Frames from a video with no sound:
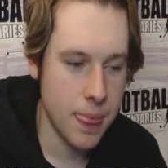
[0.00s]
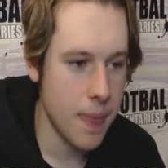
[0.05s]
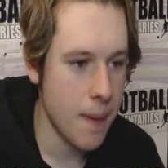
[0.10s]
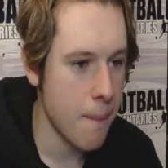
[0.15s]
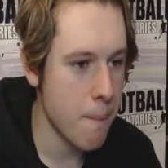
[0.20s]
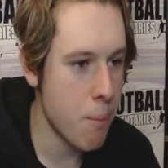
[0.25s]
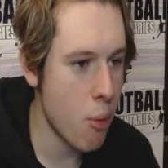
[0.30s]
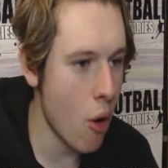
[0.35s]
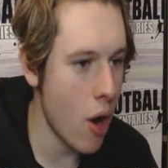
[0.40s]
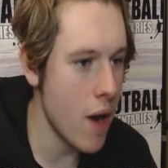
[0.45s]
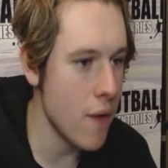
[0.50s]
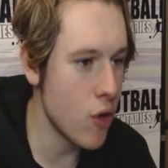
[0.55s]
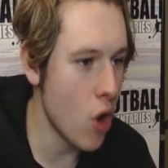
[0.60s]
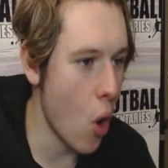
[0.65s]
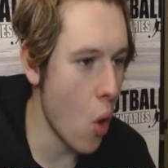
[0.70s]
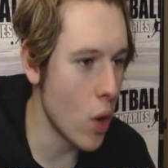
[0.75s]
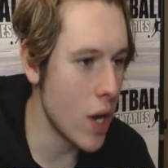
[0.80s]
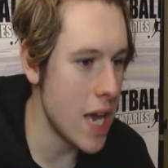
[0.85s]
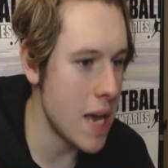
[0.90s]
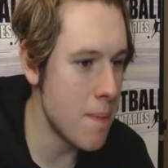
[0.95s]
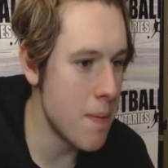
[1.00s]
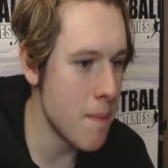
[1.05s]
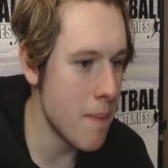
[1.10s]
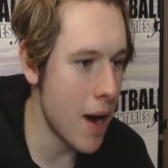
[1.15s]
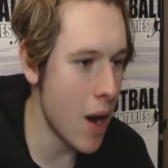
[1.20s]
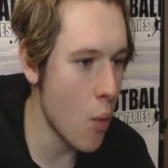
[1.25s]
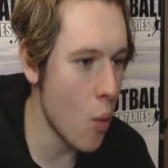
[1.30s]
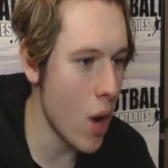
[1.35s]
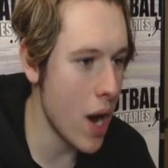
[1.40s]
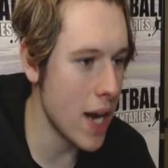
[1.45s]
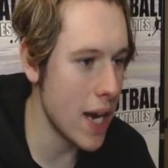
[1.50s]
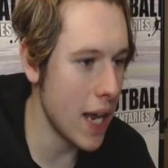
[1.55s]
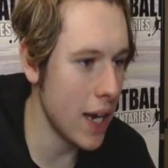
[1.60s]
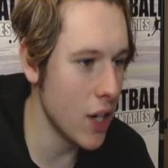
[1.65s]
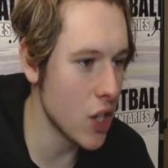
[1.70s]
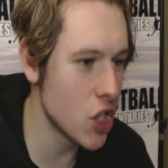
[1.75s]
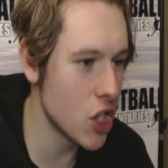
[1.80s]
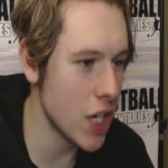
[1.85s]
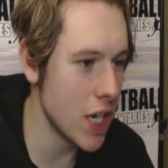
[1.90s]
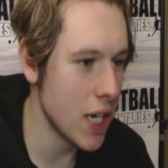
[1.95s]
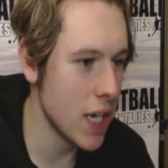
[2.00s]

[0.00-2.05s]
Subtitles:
Brave goalkeeping by Wayne Hennessy.